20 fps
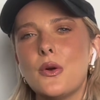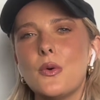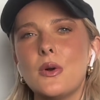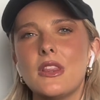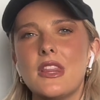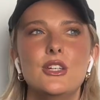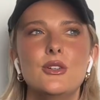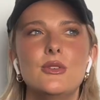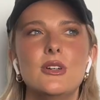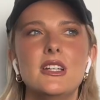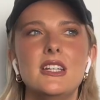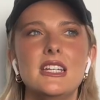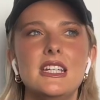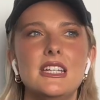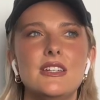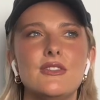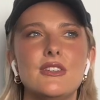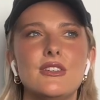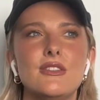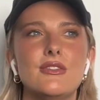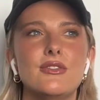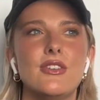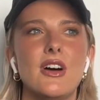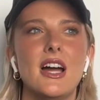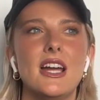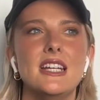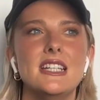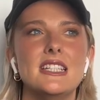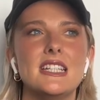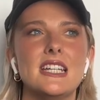or like you could even
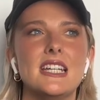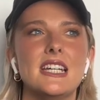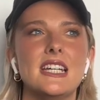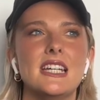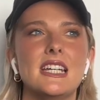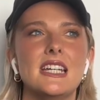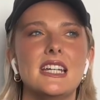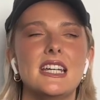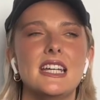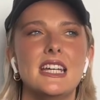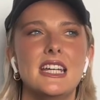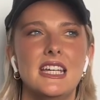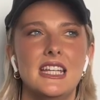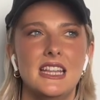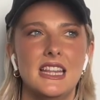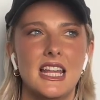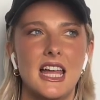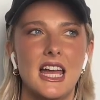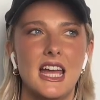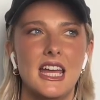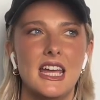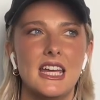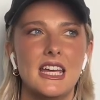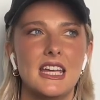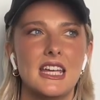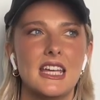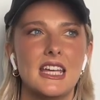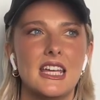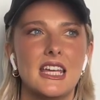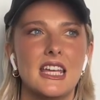find it in
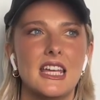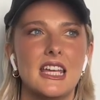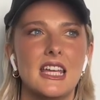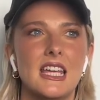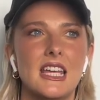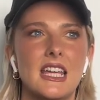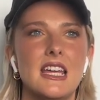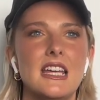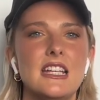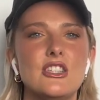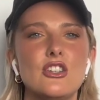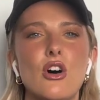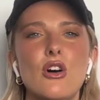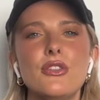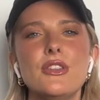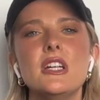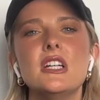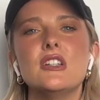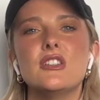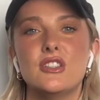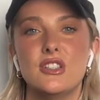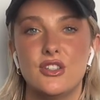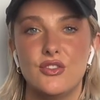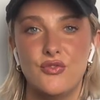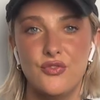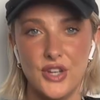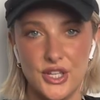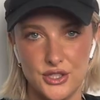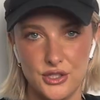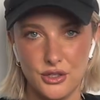like, it's all things
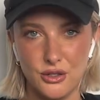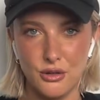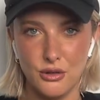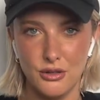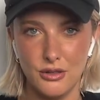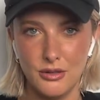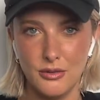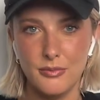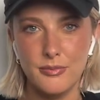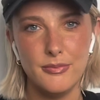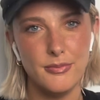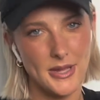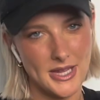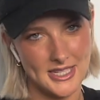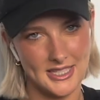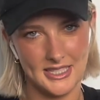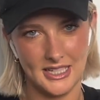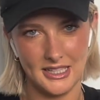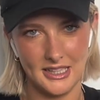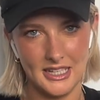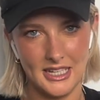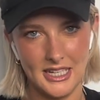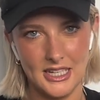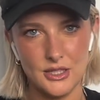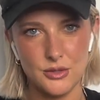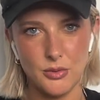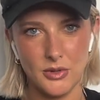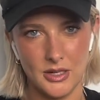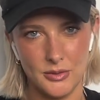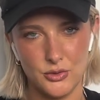physical, basically,
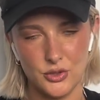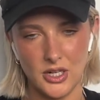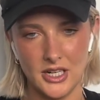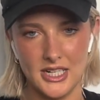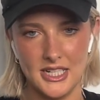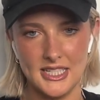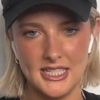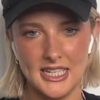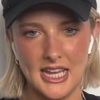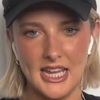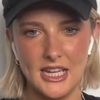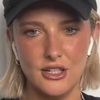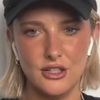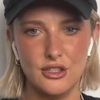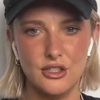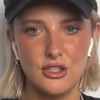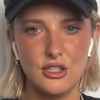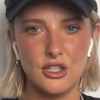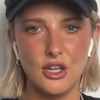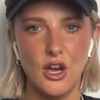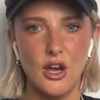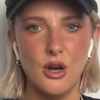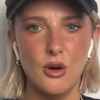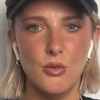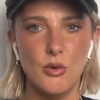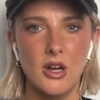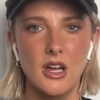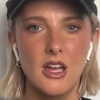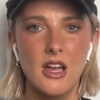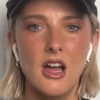is what I'm trying to say.
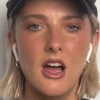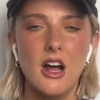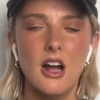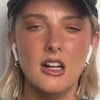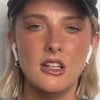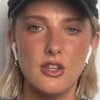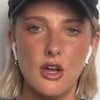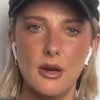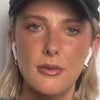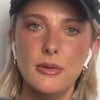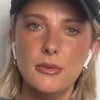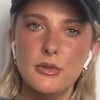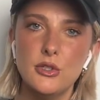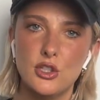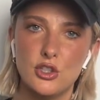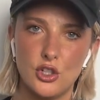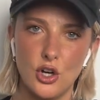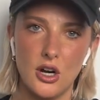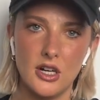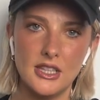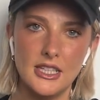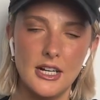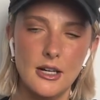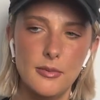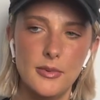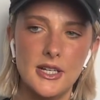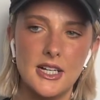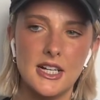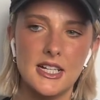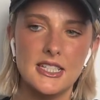So a lot of people start there
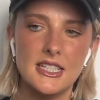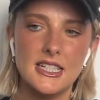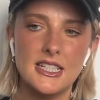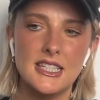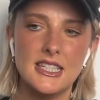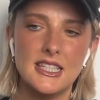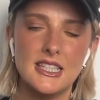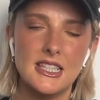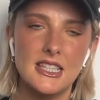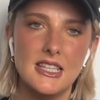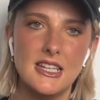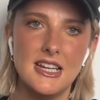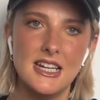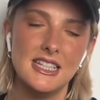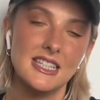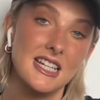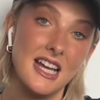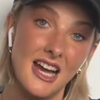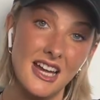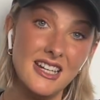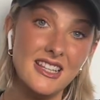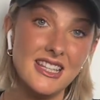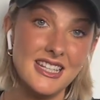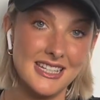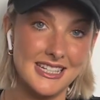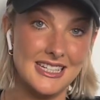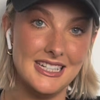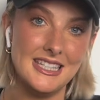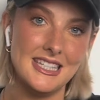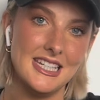because it's it's kind of the
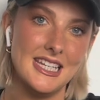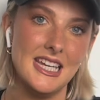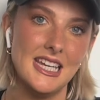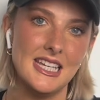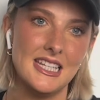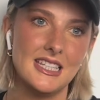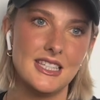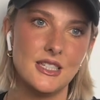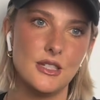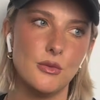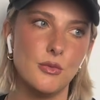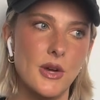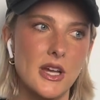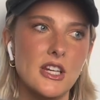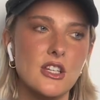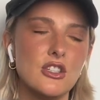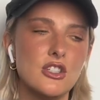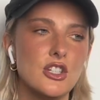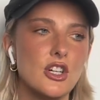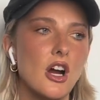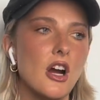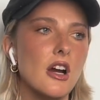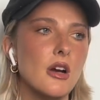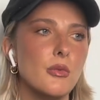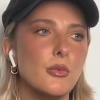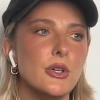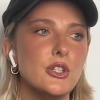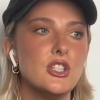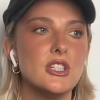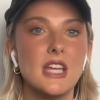easiest way to start,
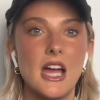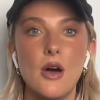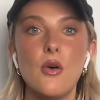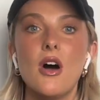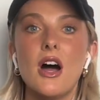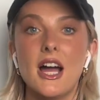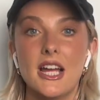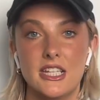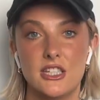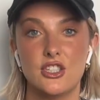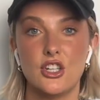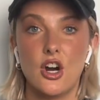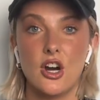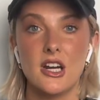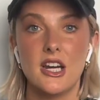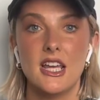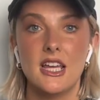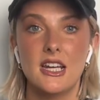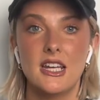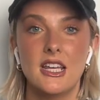which is how I started.